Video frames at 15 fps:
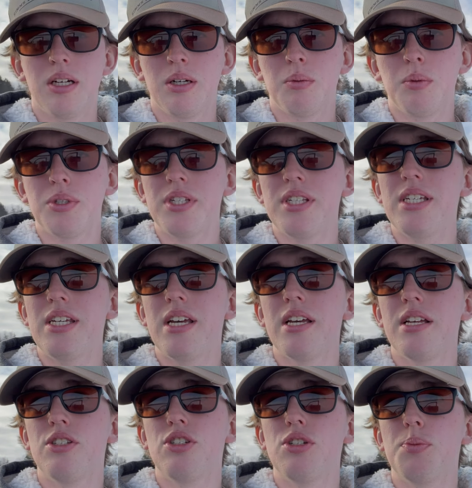we'll see.
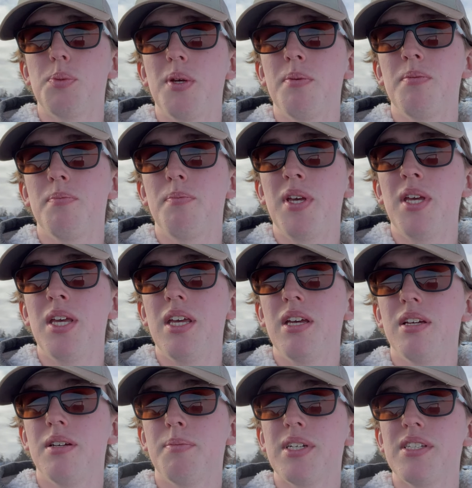It's just be me,
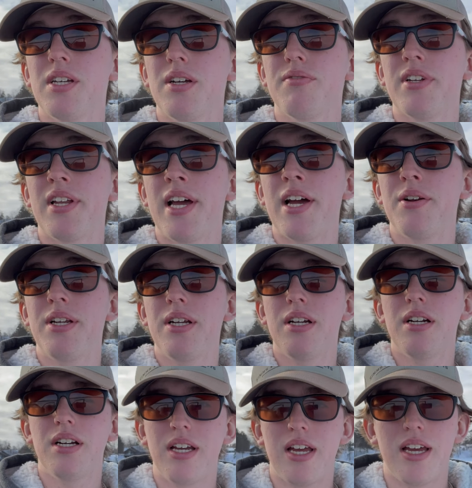myself and I out here.
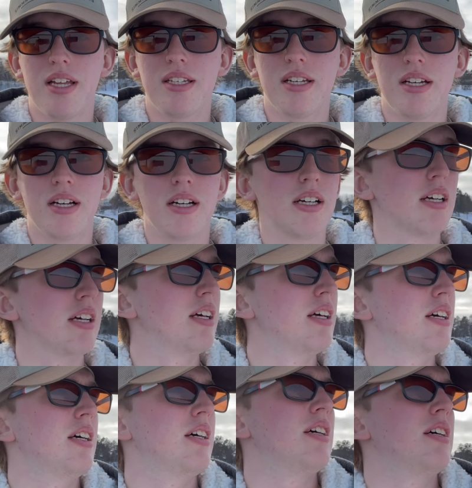And uh,
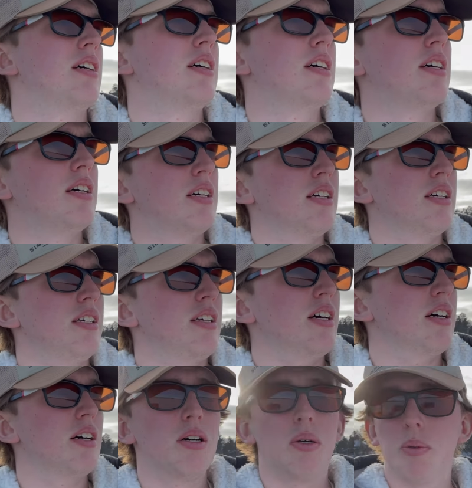yeah,
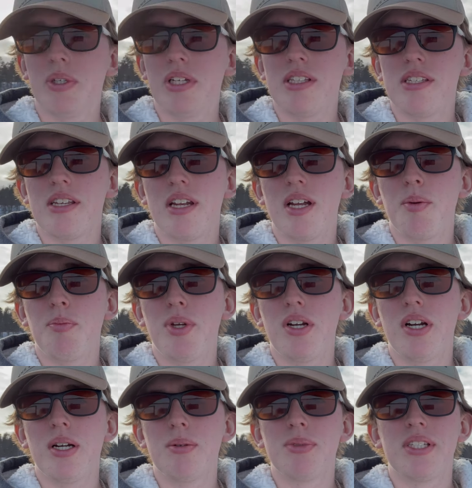we'll get set up
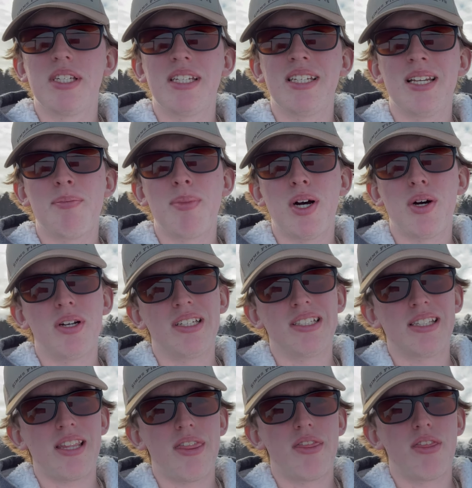here. I'm sitting at about
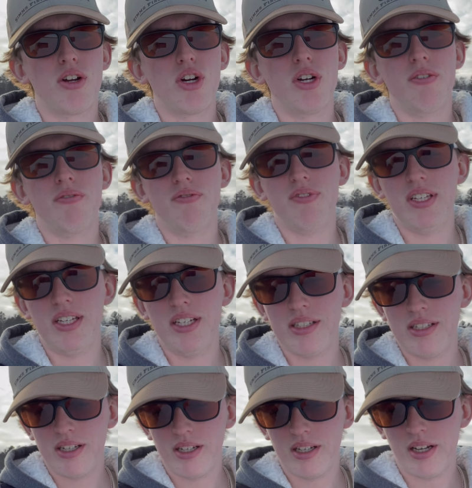30
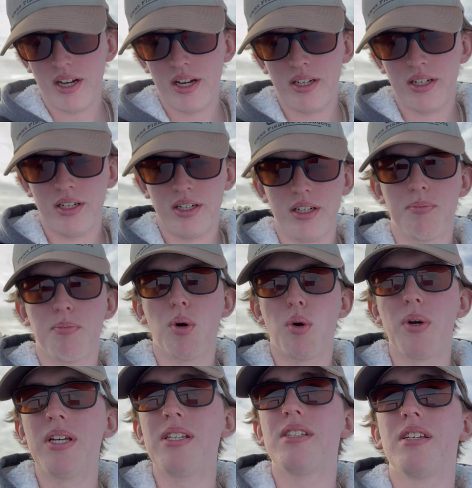feet on a
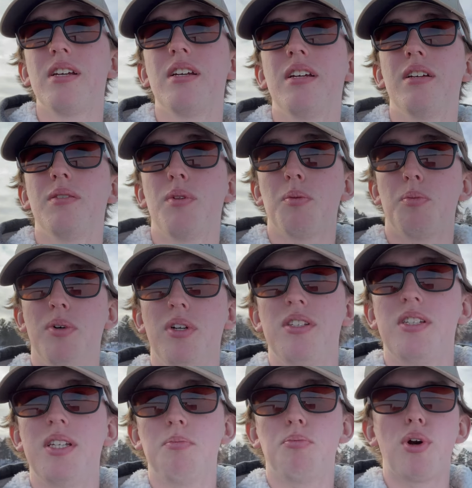point with a pretty
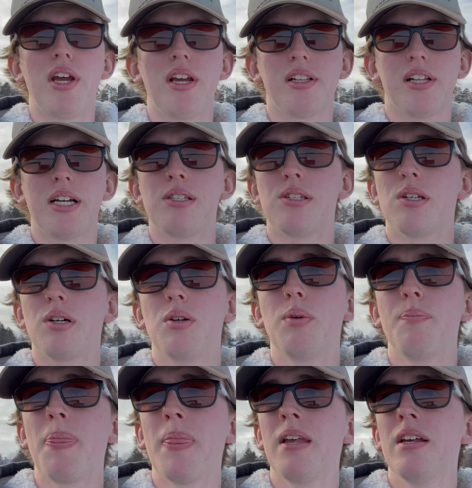steep break line. So
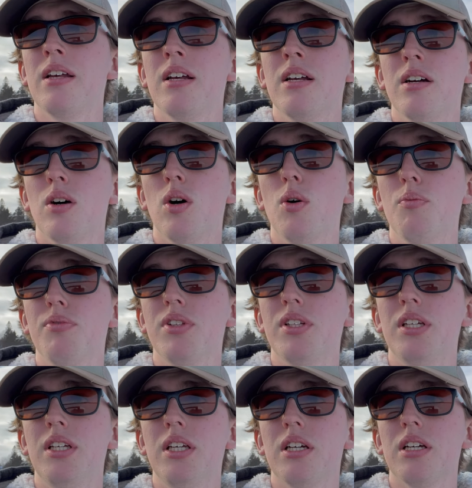
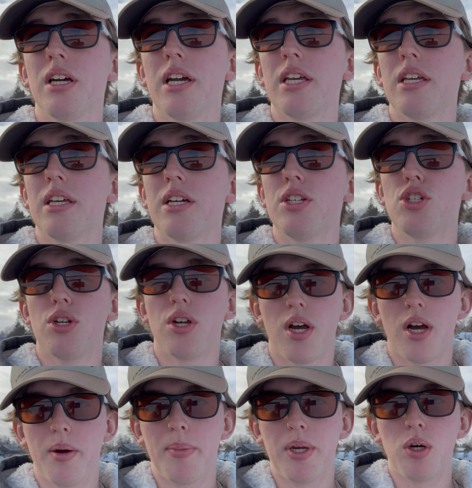hopefully I can catch
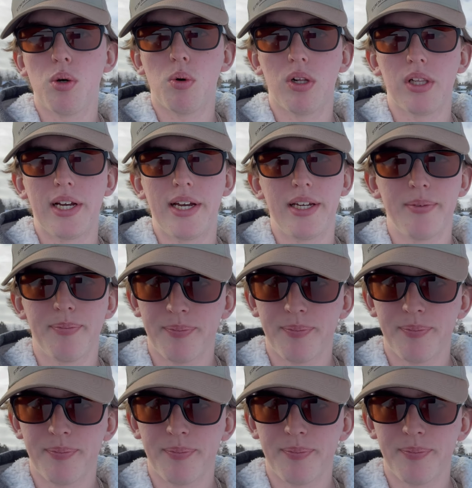a big ol' walleye.